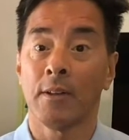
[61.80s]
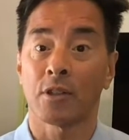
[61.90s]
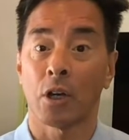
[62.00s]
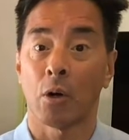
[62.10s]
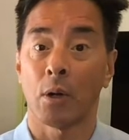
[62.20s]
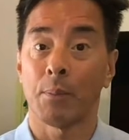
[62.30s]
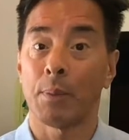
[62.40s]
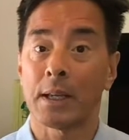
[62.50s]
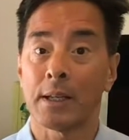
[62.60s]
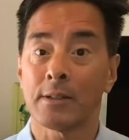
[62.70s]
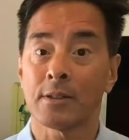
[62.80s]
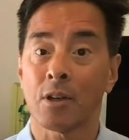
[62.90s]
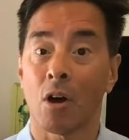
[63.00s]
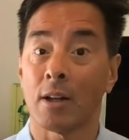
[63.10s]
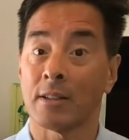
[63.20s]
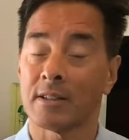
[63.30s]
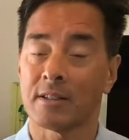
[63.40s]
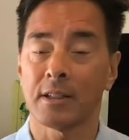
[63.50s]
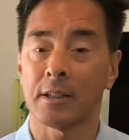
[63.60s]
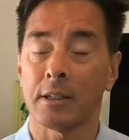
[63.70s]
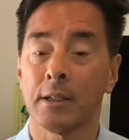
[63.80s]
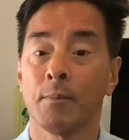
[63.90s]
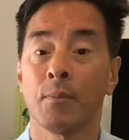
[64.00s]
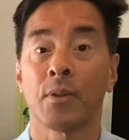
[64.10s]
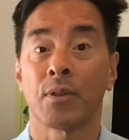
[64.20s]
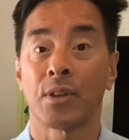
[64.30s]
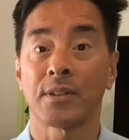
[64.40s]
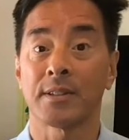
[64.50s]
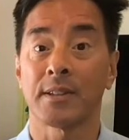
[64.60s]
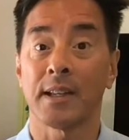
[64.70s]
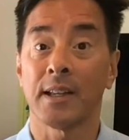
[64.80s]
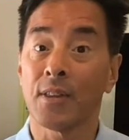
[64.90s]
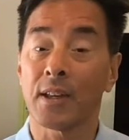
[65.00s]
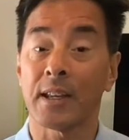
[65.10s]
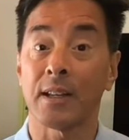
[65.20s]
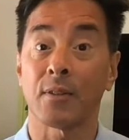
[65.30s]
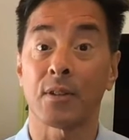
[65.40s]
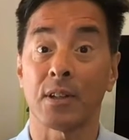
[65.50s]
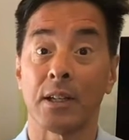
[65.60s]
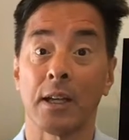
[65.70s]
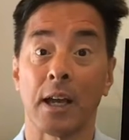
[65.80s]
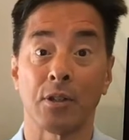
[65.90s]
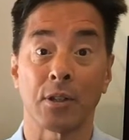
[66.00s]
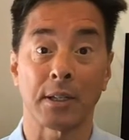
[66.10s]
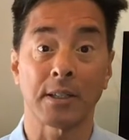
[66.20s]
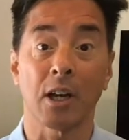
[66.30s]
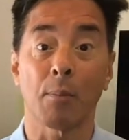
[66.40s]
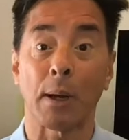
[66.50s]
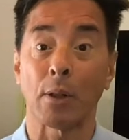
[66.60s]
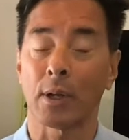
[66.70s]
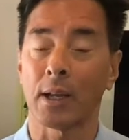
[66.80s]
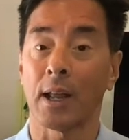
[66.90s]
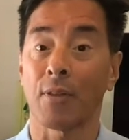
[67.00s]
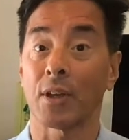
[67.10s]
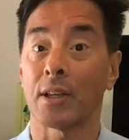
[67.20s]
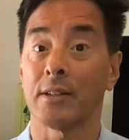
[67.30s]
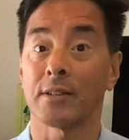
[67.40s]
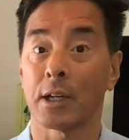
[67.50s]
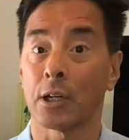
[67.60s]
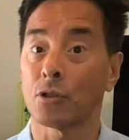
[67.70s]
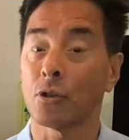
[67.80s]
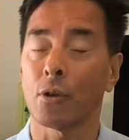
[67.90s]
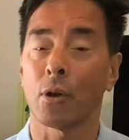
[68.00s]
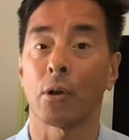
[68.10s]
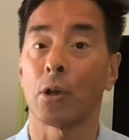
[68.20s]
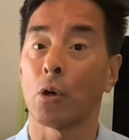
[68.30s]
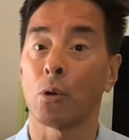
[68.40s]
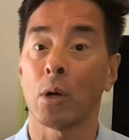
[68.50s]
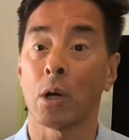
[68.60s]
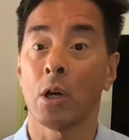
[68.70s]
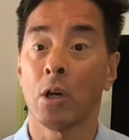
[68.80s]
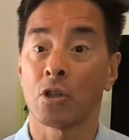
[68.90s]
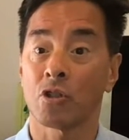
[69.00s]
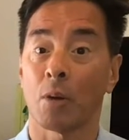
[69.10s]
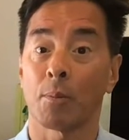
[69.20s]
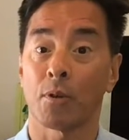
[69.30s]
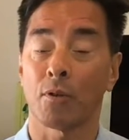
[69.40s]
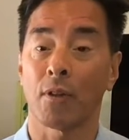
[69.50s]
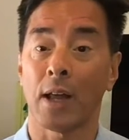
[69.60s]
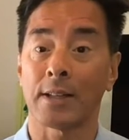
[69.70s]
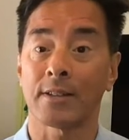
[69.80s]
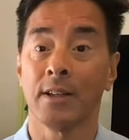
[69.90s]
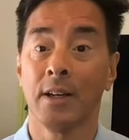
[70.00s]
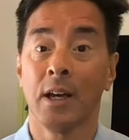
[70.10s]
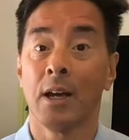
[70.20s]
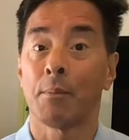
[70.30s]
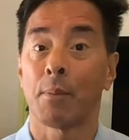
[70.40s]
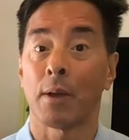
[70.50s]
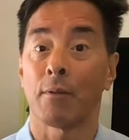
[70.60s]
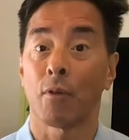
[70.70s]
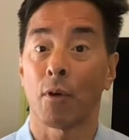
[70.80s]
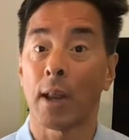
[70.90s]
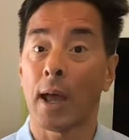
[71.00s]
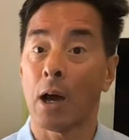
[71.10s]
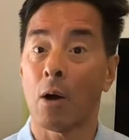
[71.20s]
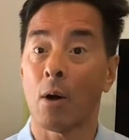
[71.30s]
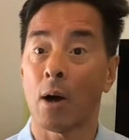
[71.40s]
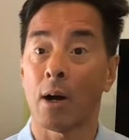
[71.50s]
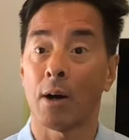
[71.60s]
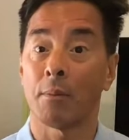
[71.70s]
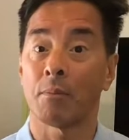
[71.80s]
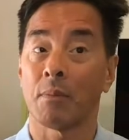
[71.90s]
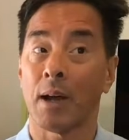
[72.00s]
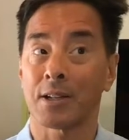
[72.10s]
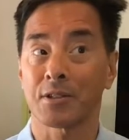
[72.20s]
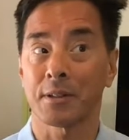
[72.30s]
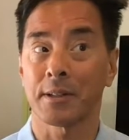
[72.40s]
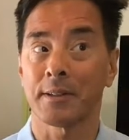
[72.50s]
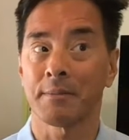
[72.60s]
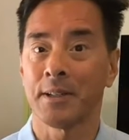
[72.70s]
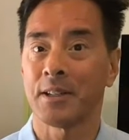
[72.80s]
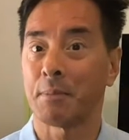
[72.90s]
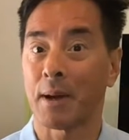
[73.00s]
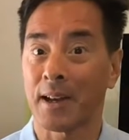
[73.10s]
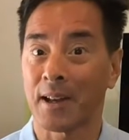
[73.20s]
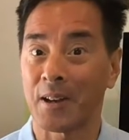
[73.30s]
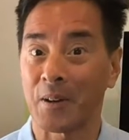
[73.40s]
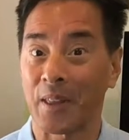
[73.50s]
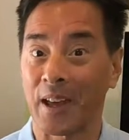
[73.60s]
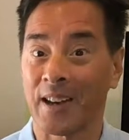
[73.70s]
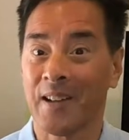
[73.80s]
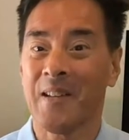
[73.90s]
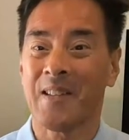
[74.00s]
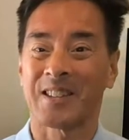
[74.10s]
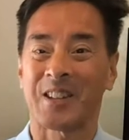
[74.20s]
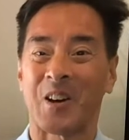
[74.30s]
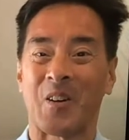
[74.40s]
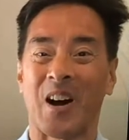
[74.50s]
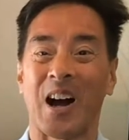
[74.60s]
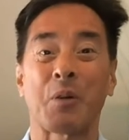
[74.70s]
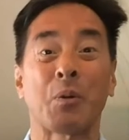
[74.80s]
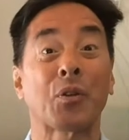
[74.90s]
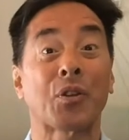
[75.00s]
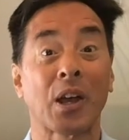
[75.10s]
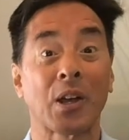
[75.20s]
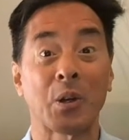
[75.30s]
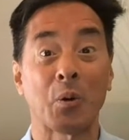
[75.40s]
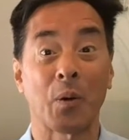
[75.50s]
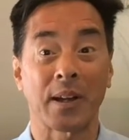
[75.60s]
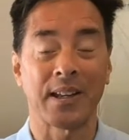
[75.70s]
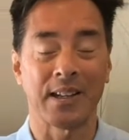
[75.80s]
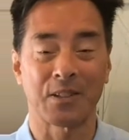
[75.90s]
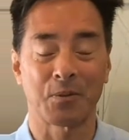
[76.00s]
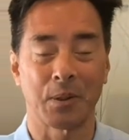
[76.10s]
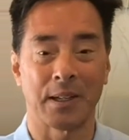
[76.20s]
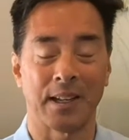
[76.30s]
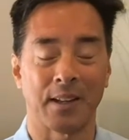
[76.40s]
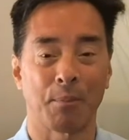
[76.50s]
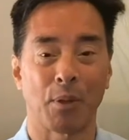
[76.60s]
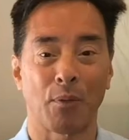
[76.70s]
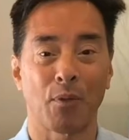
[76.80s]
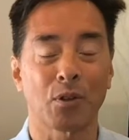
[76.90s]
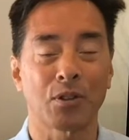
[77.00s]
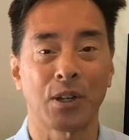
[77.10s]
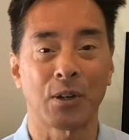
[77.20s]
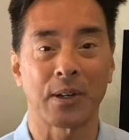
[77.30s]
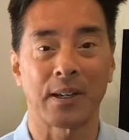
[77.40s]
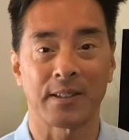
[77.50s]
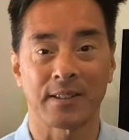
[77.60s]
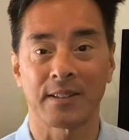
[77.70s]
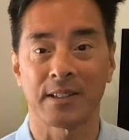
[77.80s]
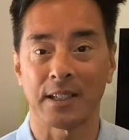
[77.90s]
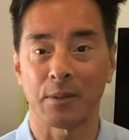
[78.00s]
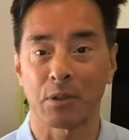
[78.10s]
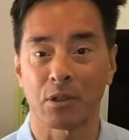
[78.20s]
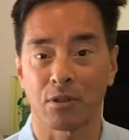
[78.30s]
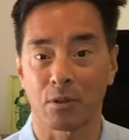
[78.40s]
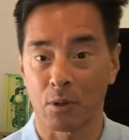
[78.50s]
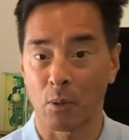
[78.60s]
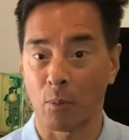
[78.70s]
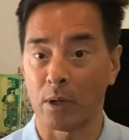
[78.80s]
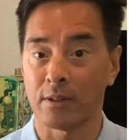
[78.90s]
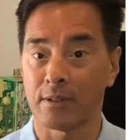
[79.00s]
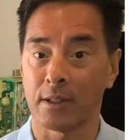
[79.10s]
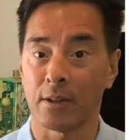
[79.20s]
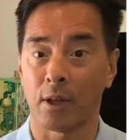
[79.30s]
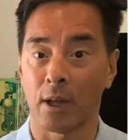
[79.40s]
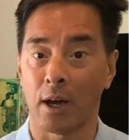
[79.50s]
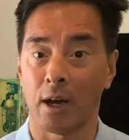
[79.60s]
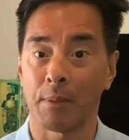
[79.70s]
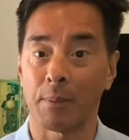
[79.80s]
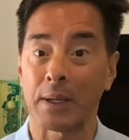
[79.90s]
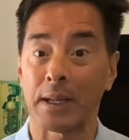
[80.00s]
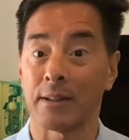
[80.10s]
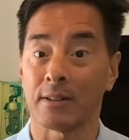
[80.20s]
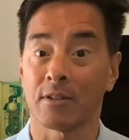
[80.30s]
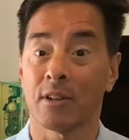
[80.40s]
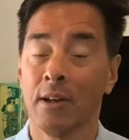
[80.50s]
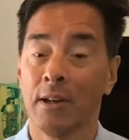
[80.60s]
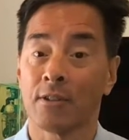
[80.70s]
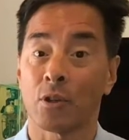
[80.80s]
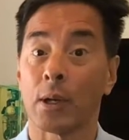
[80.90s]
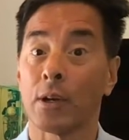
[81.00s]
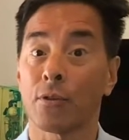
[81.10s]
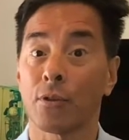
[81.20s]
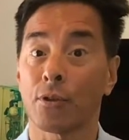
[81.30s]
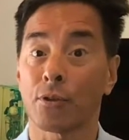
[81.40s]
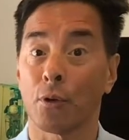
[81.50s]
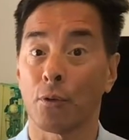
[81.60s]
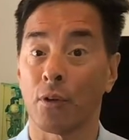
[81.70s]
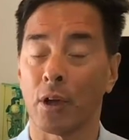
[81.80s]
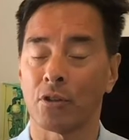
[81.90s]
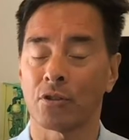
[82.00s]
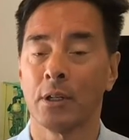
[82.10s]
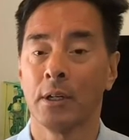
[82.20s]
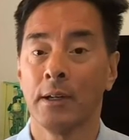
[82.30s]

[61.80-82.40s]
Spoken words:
So it begins on C. This is in the key of C, and you could tell by looking at the key signature, there are no sharps or flats. But for now, actually, you might not know that. So I will tell you what key it's written in. But the first note is C, which is where you see that it begins. So here's the solfege.